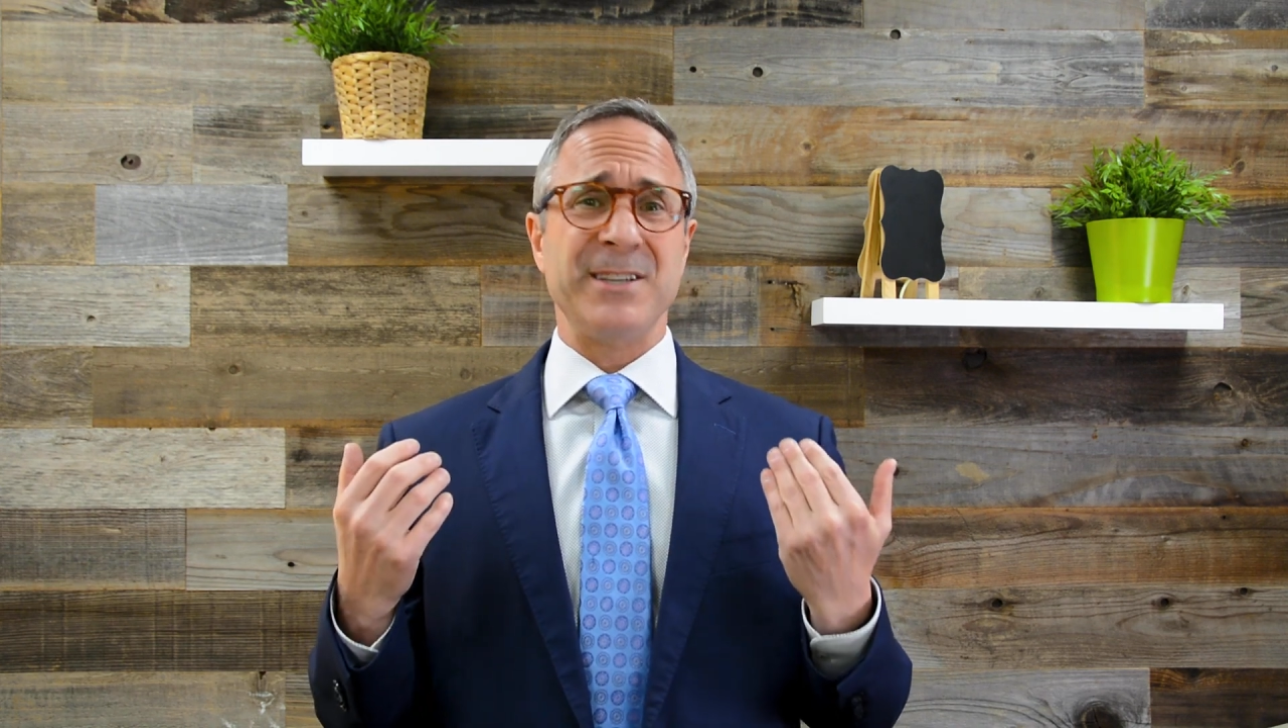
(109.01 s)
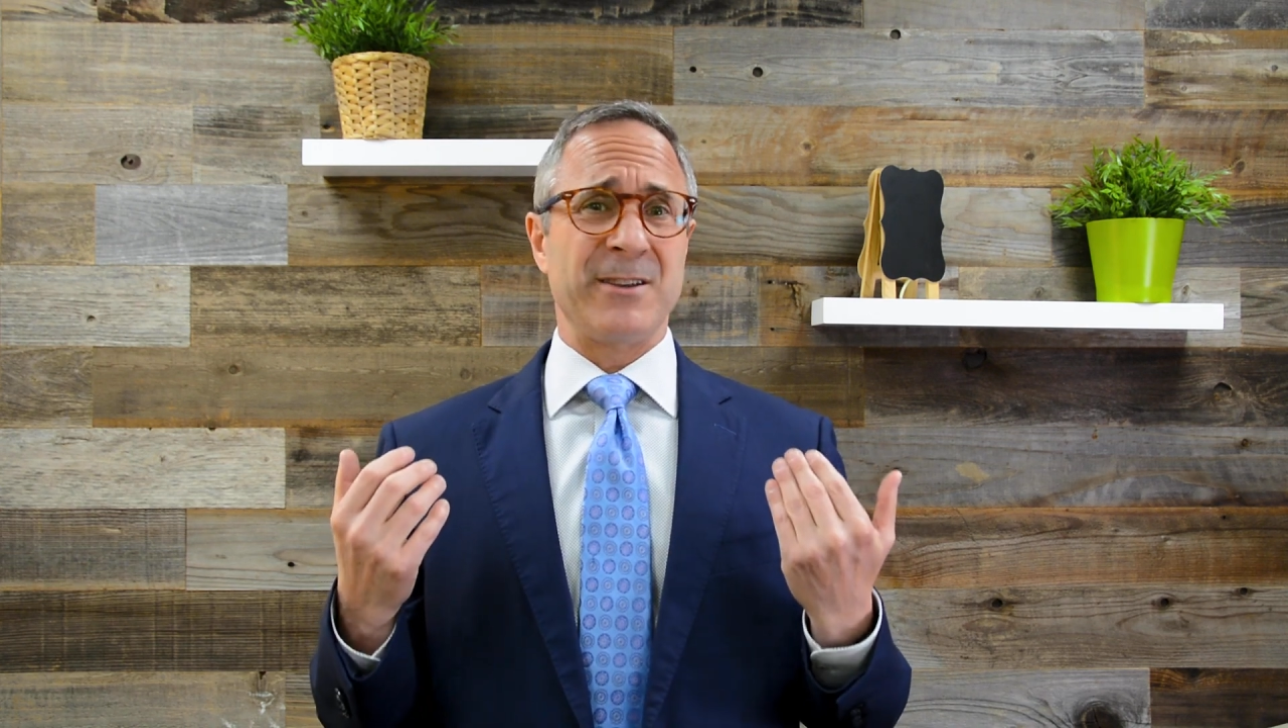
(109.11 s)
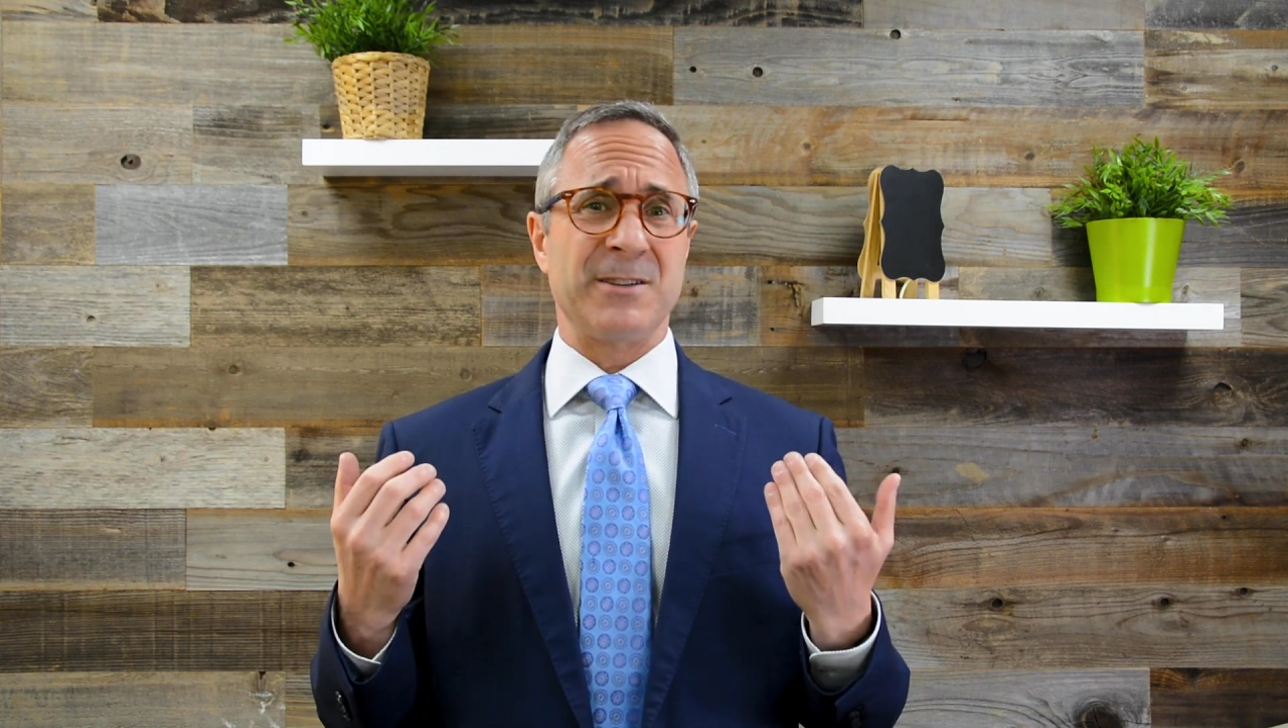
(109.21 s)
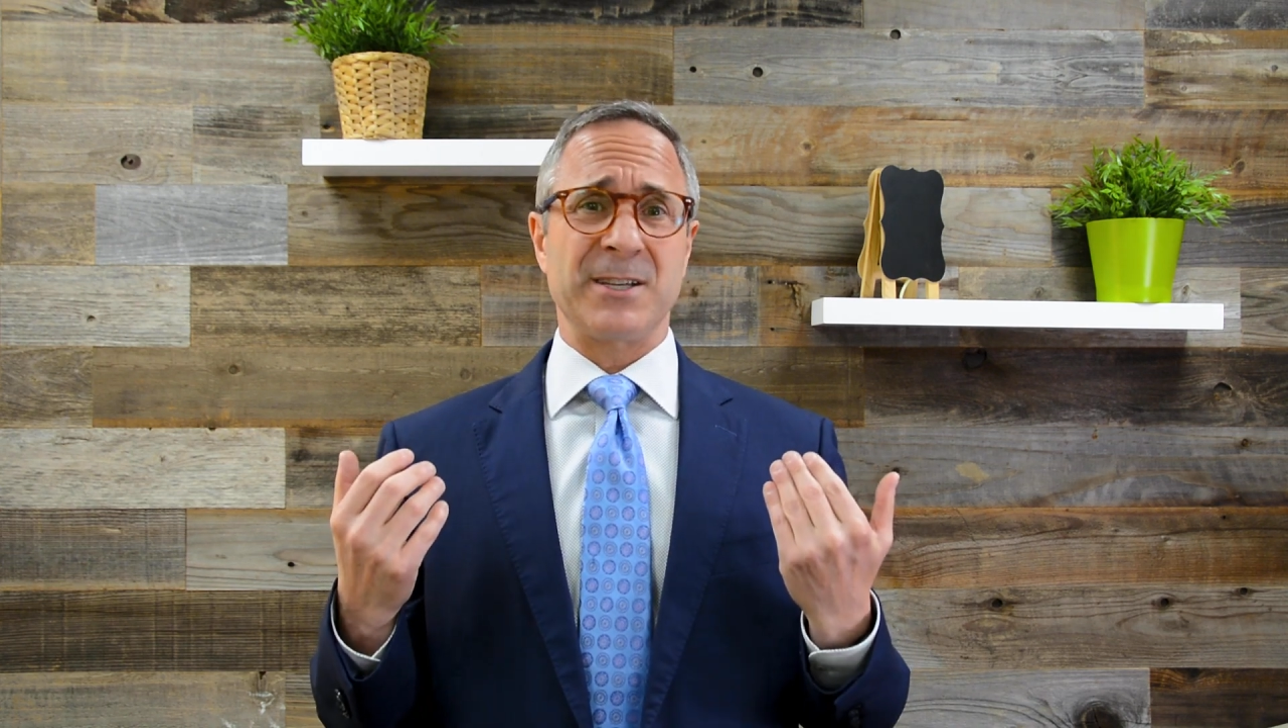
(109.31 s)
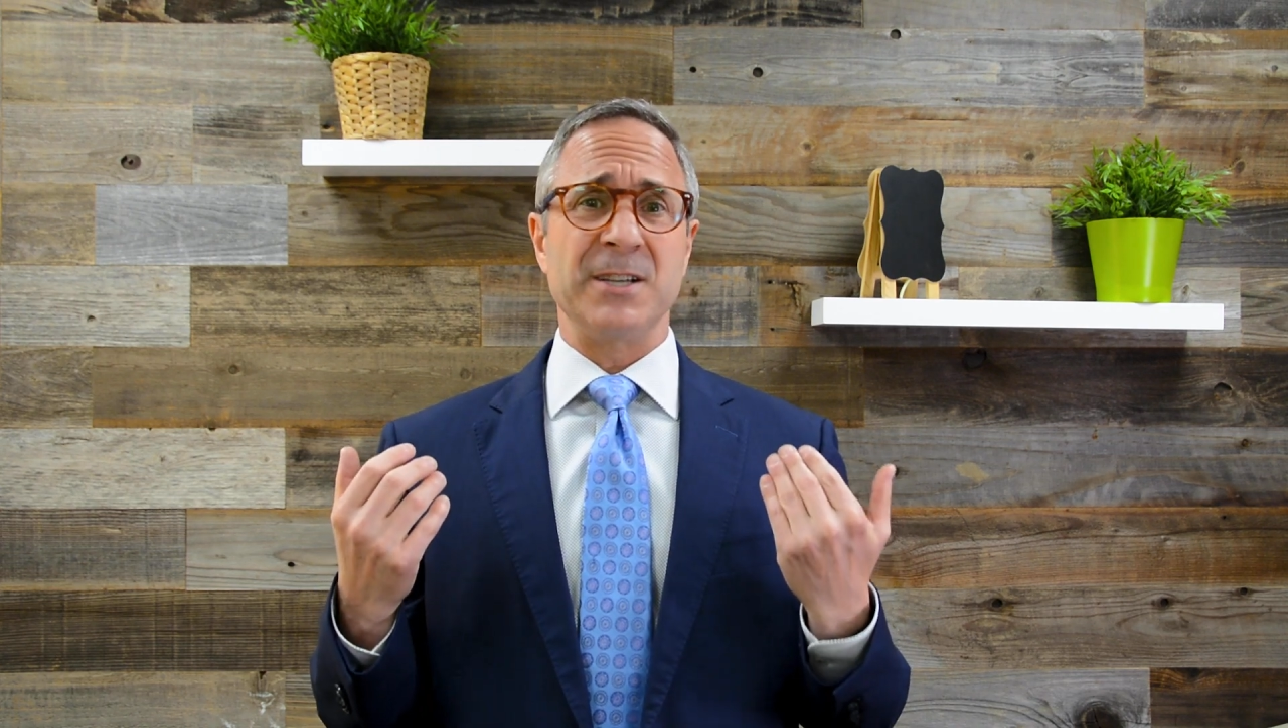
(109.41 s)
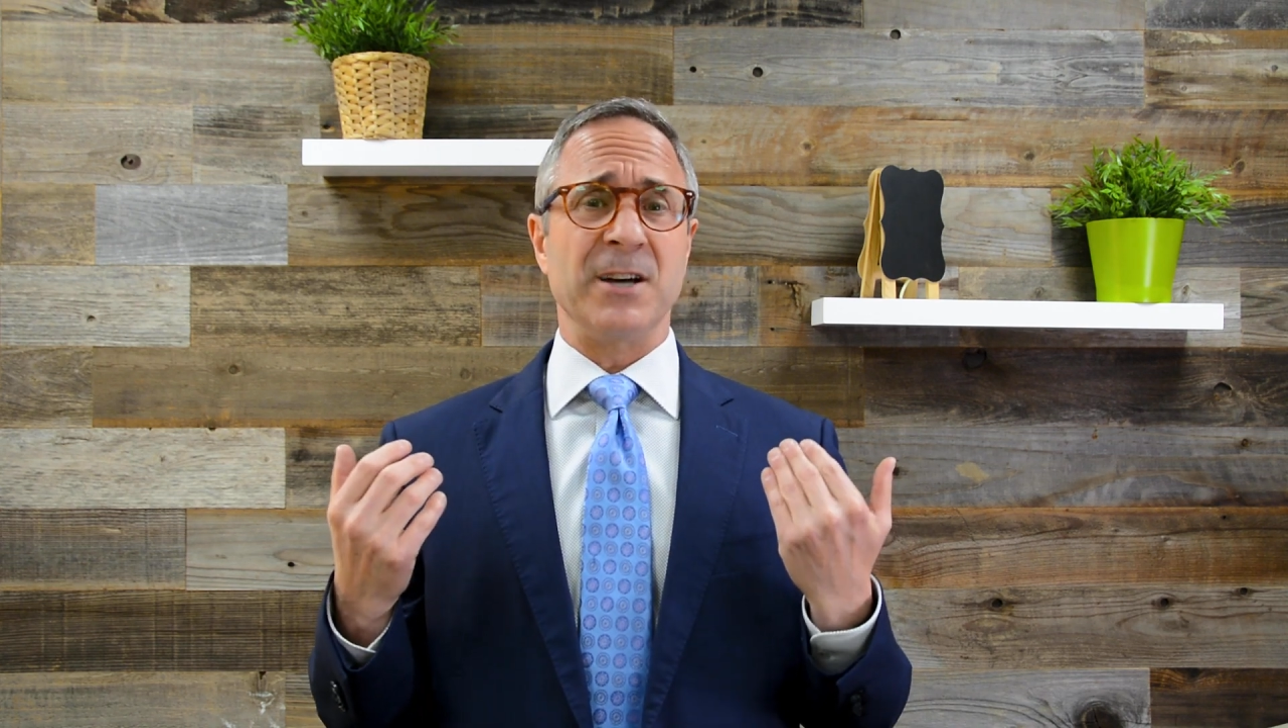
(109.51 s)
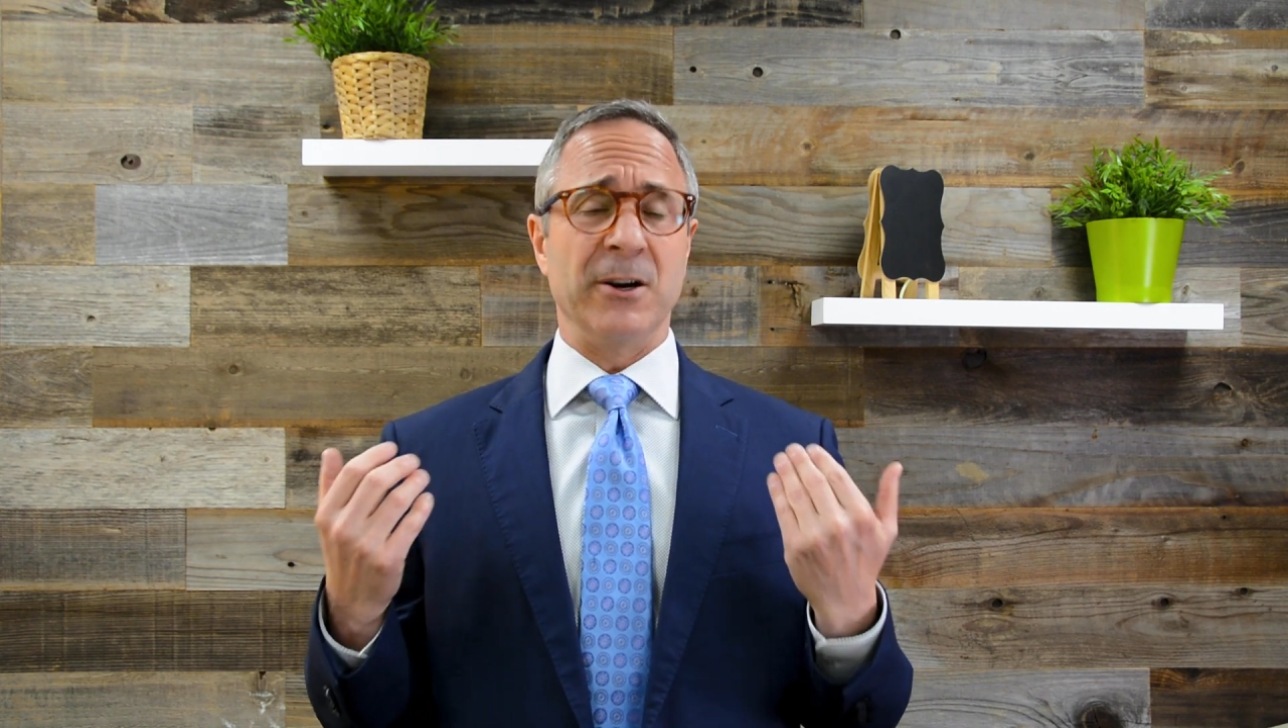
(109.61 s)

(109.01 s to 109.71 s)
the other side's